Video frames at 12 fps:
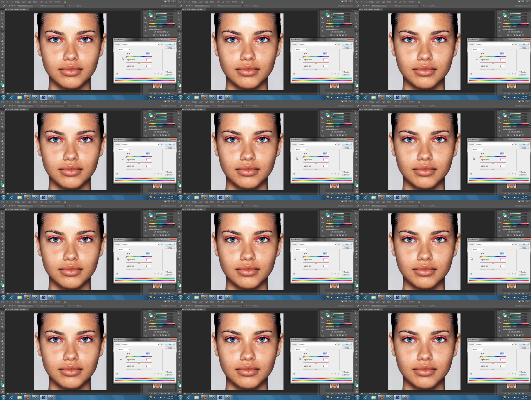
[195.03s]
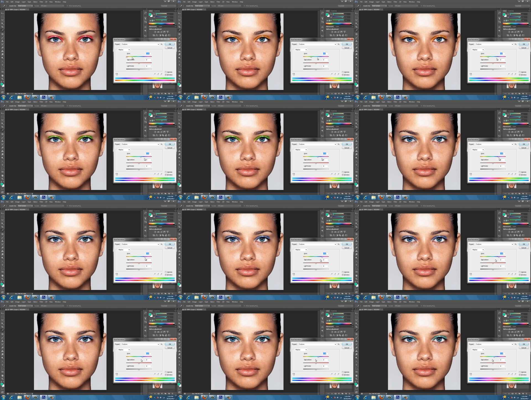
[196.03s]

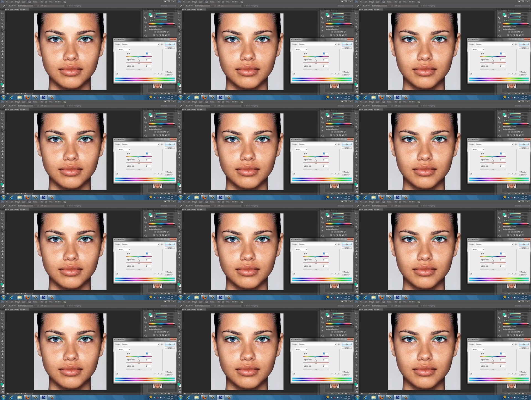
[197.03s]
No one is speaking in this clip.